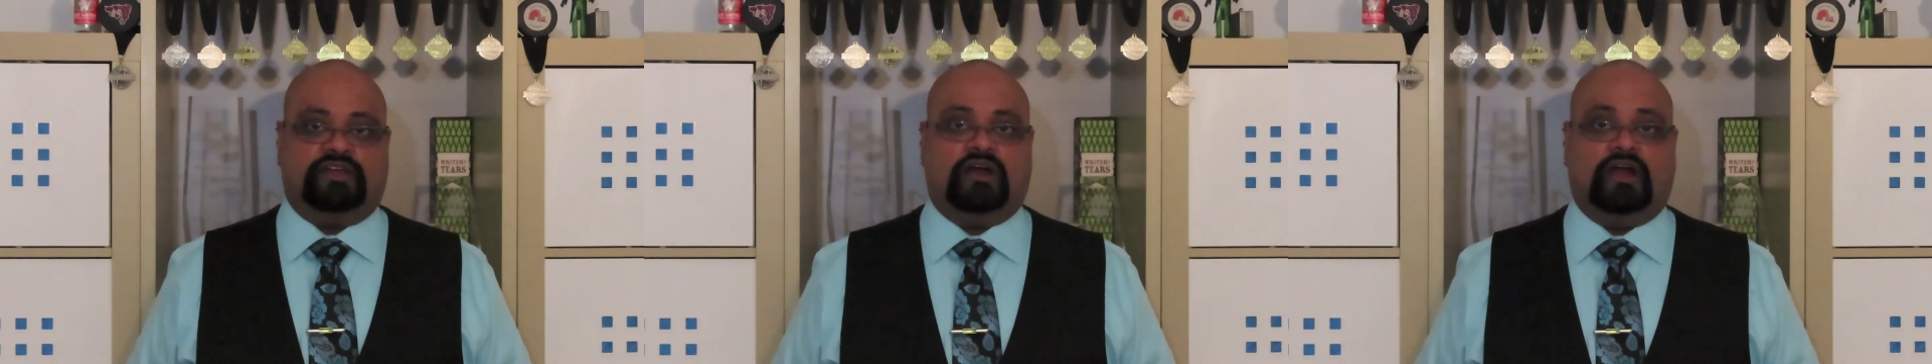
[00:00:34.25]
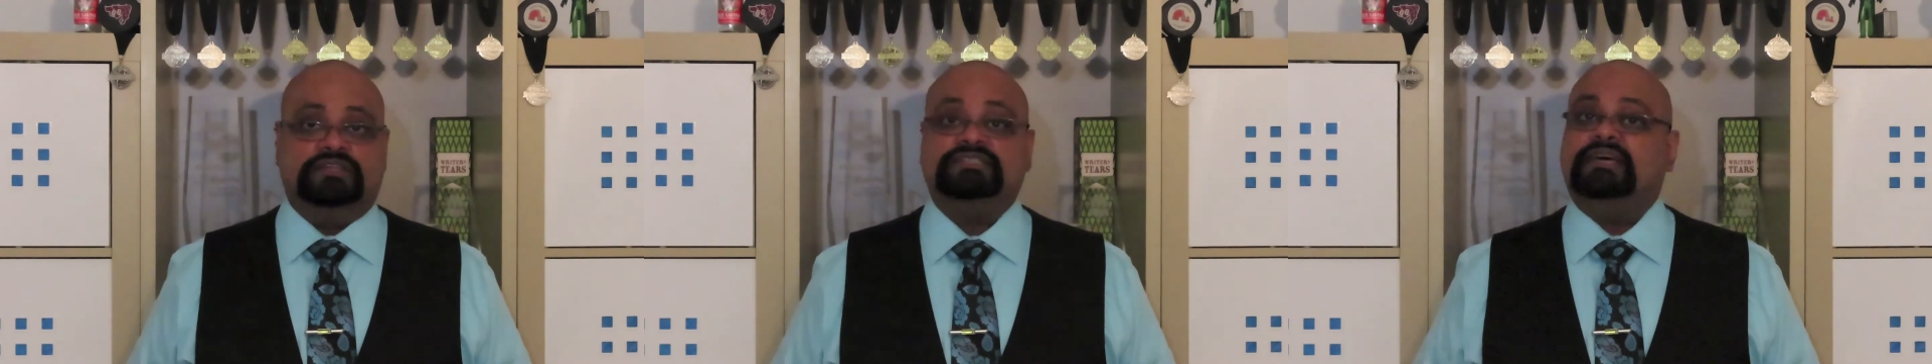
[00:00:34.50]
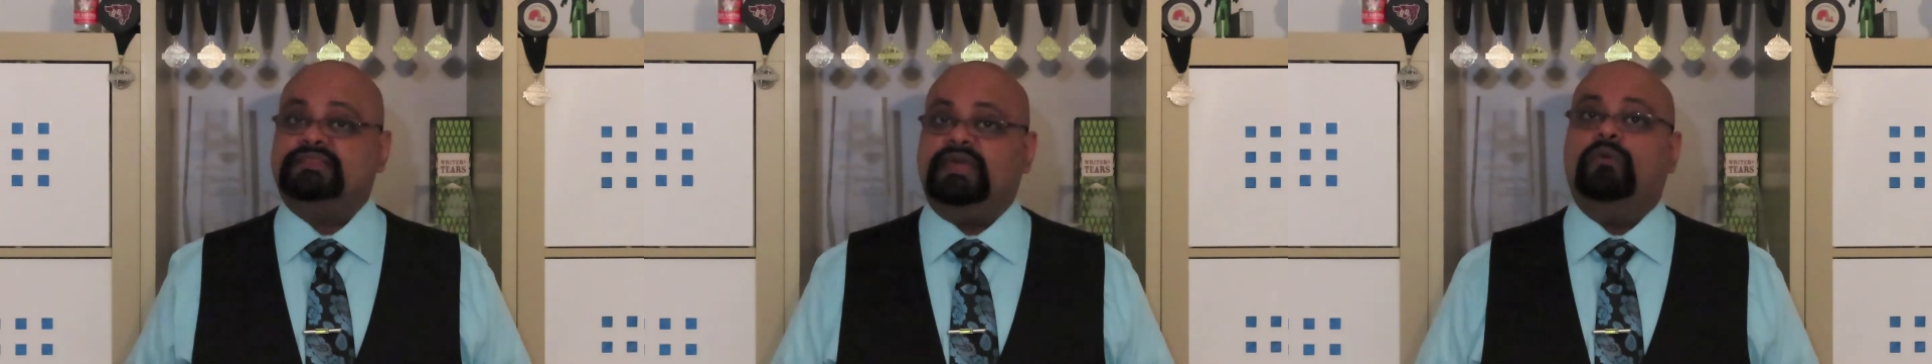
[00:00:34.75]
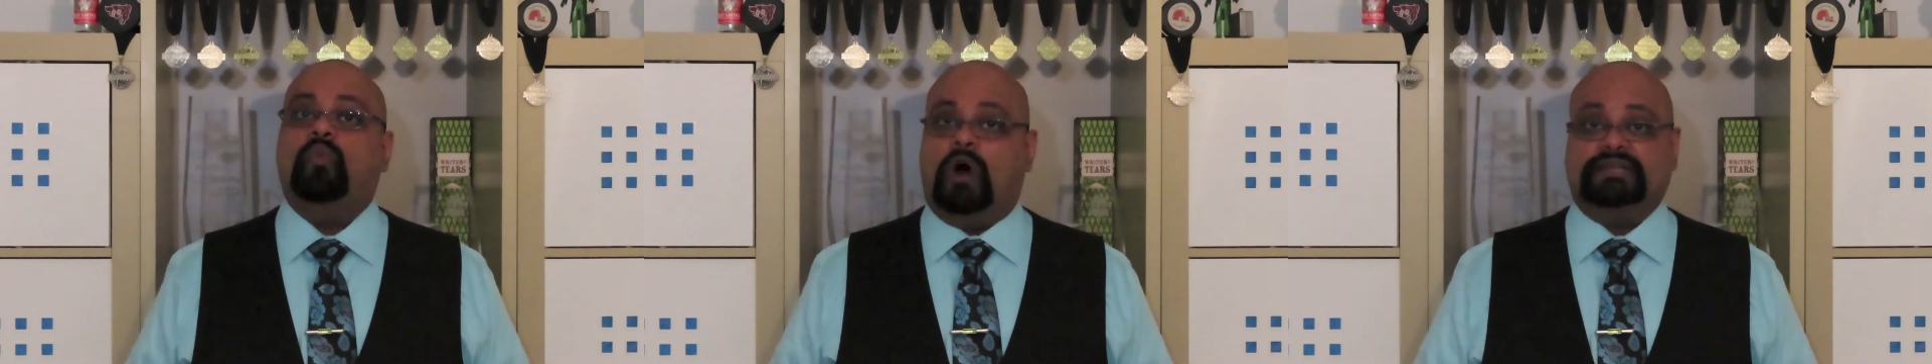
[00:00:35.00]
their hearts that
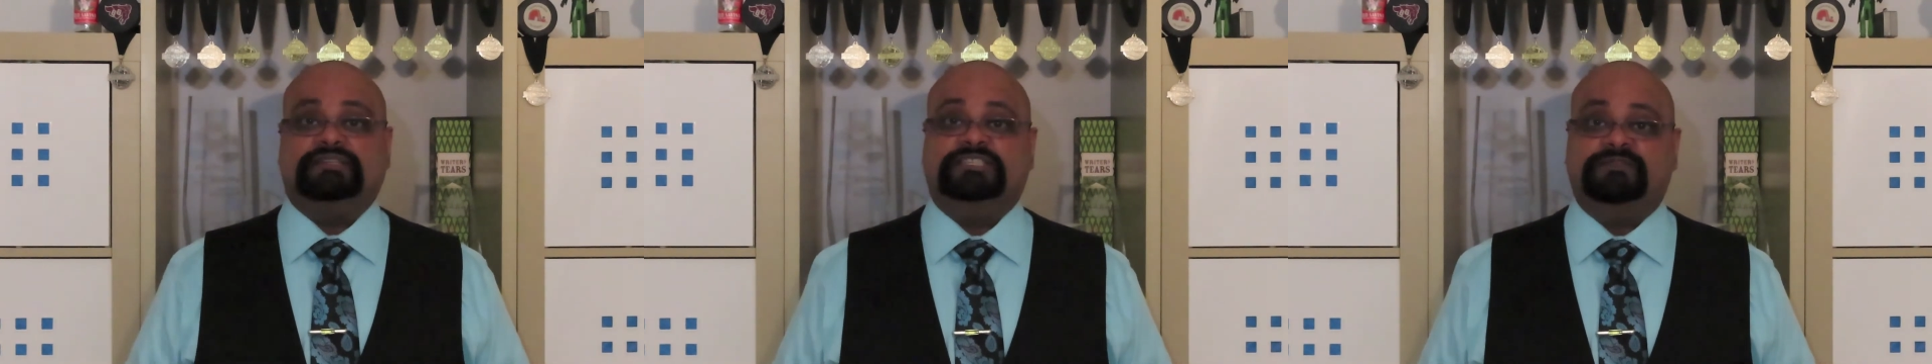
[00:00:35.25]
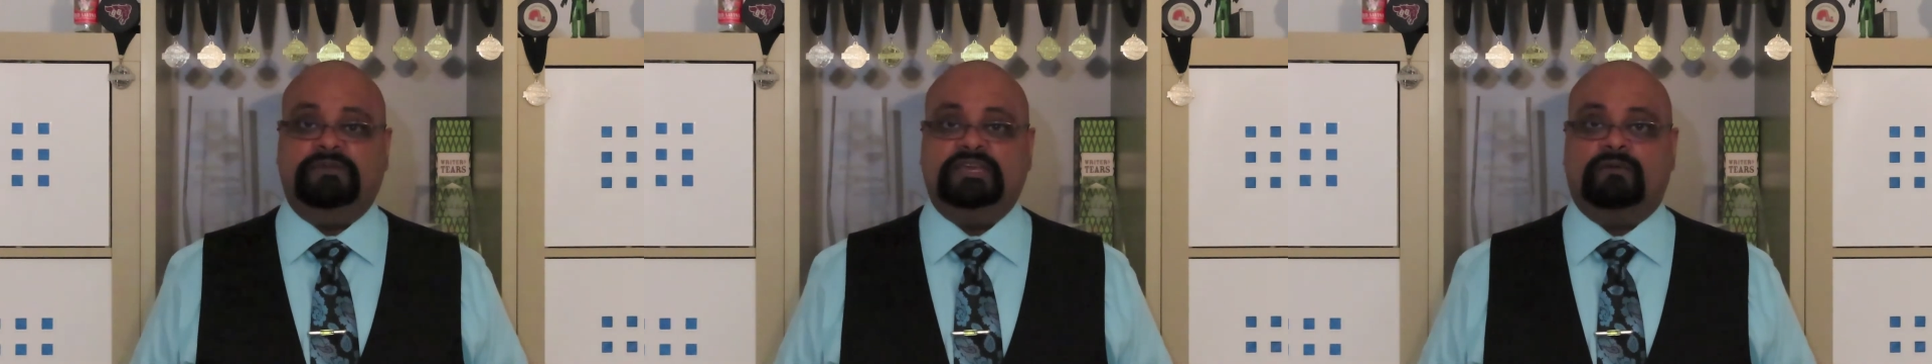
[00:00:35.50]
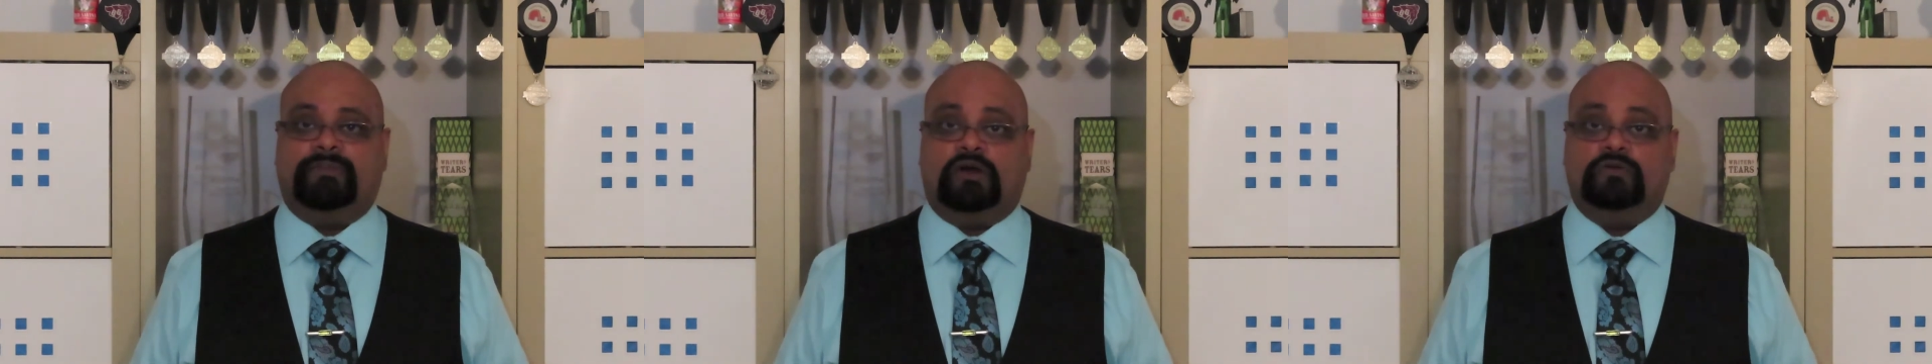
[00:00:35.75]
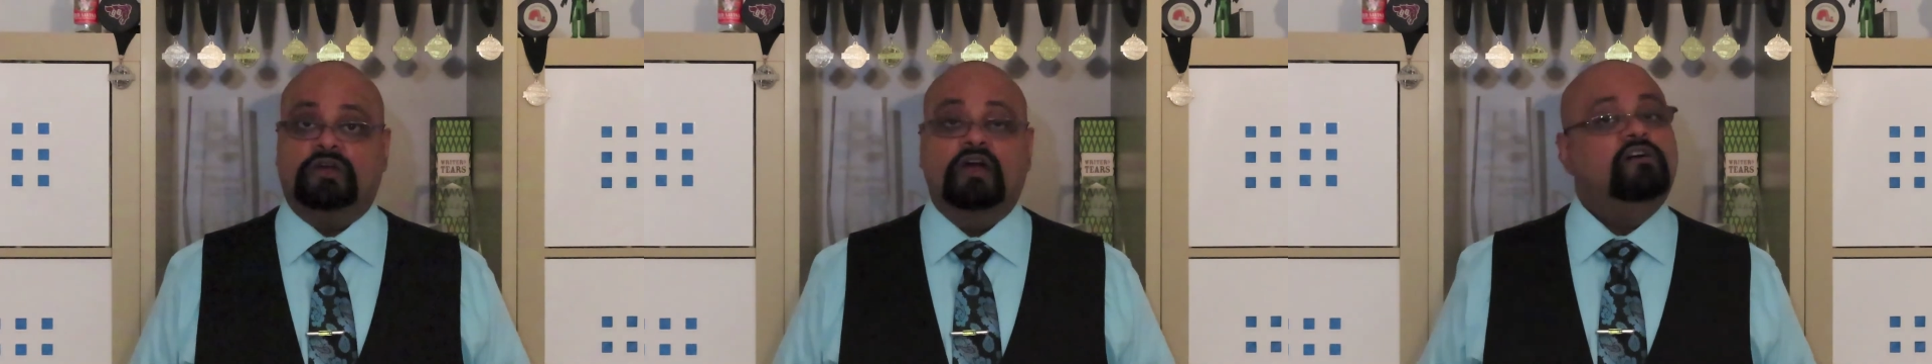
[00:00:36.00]
they want to speak
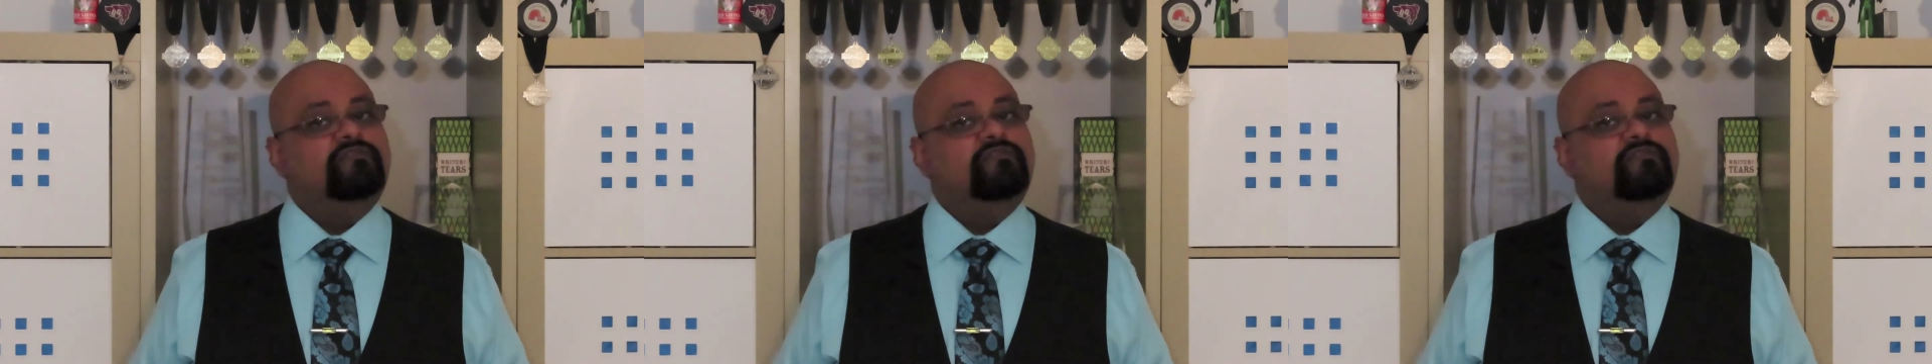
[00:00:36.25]
about.